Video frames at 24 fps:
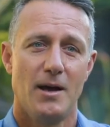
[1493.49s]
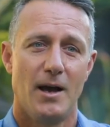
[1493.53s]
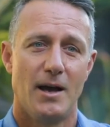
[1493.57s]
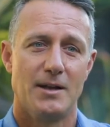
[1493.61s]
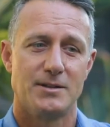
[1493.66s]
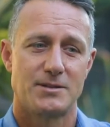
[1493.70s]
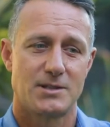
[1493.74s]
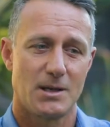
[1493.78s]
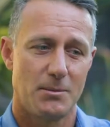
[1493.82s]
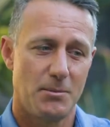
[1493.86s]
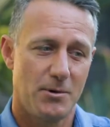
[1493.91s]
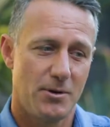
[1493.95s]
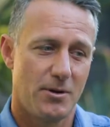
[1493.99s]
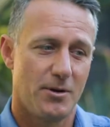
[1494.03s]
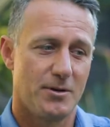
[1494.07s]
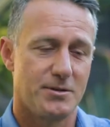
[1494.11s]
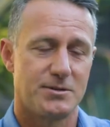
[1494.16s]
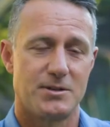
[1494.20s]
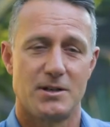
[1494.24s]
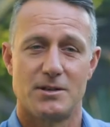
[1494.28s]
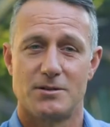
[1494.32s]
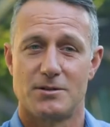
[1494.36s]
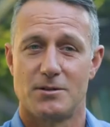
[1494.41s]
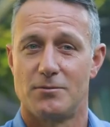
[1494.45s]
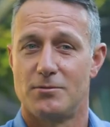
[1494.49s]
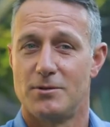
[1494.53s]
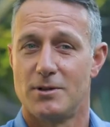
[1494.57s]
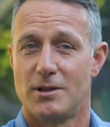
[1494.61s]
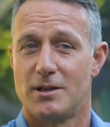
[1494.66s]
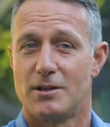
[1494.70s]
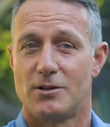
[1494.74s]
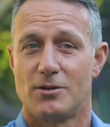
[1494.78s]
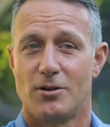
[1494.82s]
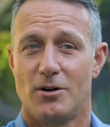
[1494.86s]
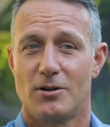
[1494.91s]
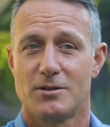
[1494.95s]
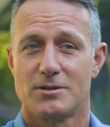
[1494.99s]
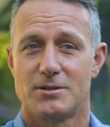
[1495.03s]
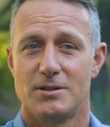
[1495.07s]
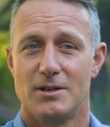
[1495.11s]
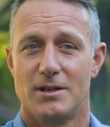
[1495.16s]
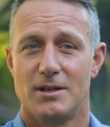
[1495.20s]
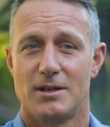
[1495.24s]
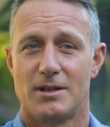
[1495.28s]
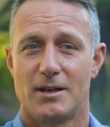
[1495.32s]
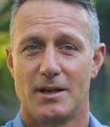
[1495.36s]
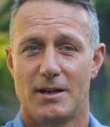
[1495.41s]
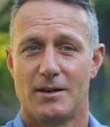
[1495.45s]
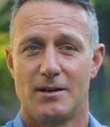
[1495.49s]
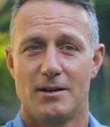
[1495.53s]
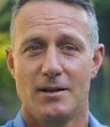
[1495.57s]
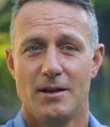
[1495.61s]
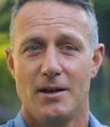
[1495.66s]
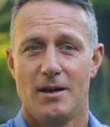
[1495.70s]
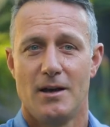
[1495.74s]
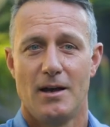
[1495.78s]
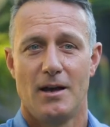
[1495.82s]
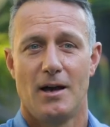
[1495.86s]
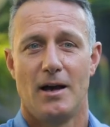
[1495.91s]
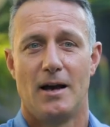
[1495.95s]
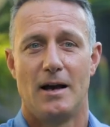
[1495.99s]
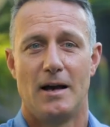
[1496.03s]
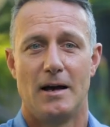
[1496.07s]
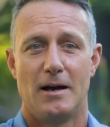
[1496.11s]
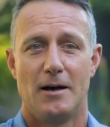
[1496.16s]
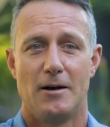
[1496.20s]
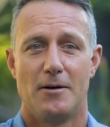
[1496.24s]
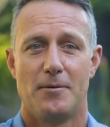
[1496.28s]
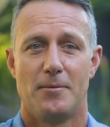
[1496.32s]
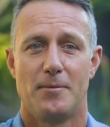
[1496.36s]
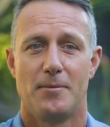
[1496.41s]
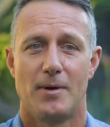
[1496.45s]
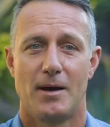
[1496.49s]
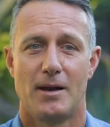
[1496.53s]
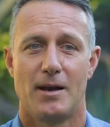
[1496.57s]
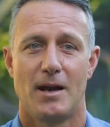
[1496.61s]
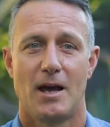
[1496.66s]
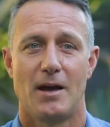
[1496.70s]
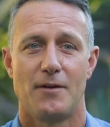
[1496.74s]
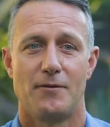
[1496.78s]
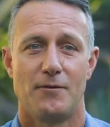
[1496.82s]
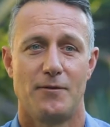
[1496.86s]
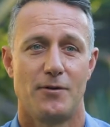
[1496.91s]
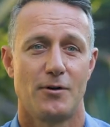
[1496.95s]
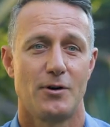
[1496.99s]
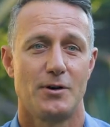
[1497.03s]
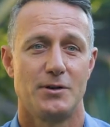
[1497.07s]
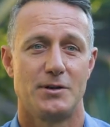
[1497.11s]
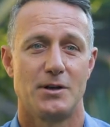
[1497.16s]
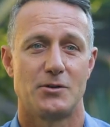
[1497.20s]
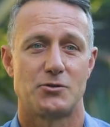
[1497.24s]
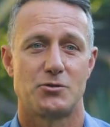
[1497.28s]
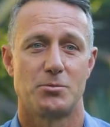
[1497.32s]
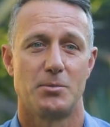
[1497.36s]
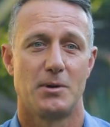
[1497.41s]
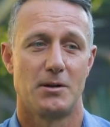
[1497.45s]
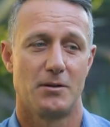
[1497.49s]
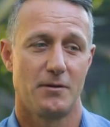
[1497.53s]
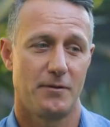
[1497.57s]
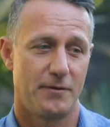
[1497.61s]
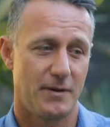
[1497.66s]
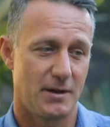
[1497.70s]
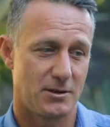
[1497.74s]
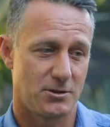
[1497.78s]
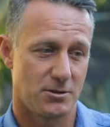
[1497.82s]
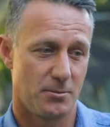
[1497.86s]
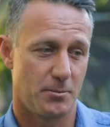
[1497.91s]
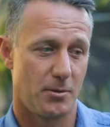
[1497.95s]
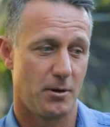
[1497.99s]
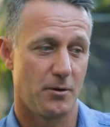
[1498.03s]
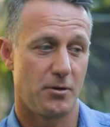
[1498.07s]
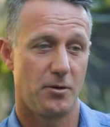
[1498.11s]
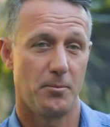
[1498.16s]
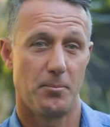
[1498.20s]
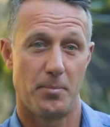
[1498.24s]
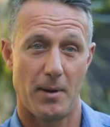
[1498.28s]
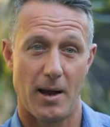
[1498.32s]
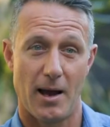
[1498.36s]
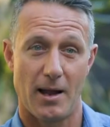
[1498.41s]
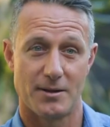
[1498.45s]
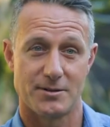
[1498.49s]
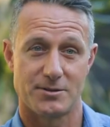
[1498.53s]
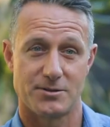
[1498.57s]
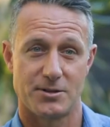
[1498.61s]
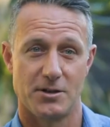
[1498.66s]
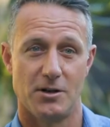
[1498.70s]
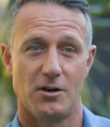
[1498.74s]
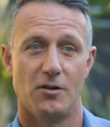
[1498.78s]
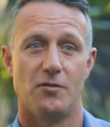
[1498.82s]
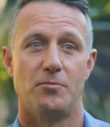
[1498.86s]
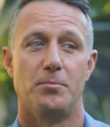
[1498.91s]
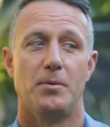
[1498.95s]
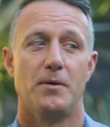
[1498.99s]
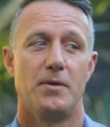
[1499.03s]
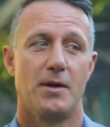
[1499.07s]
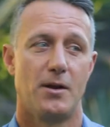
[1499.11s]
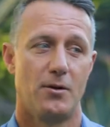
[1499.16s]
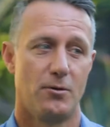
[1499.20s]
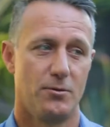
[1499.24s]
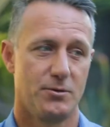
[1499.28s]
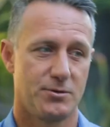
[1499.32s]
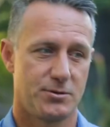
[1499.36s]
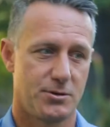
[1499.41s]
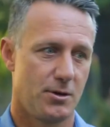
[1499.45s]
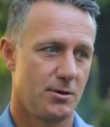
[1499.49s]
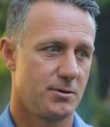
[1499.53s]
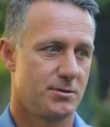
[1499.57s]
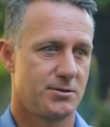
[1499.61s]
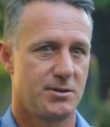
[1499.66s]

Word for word: And some of those things are really toxic and, um, and have very detrimental effects on both the bowel itself, but then also